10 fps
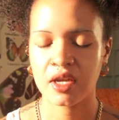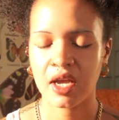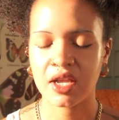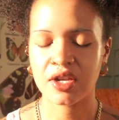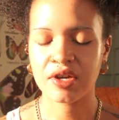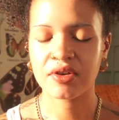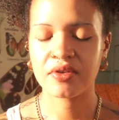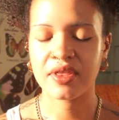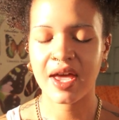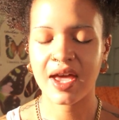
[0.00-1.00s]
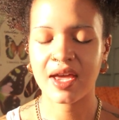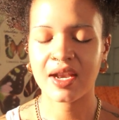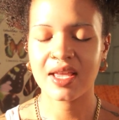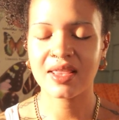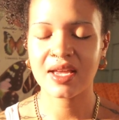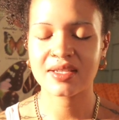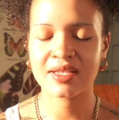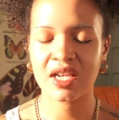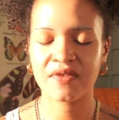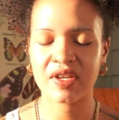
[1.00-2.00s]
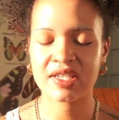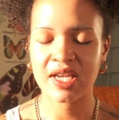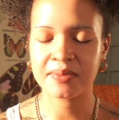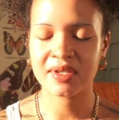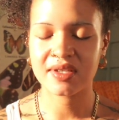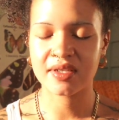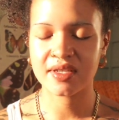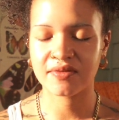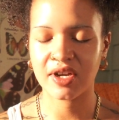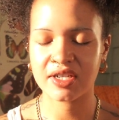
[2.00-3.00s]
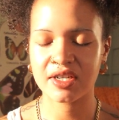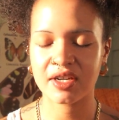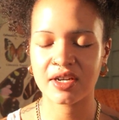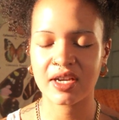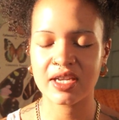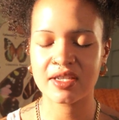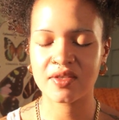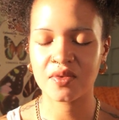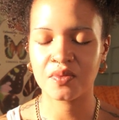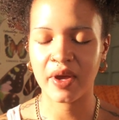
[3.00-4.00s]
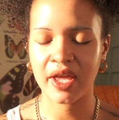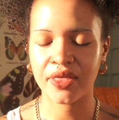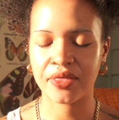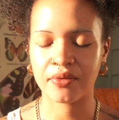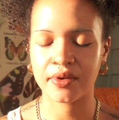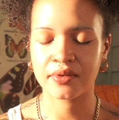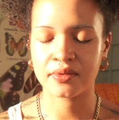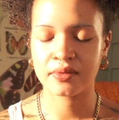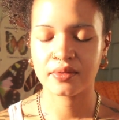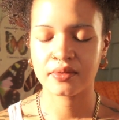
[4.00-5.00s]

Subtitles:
And know that in that state of acceptance and surrender is the way through.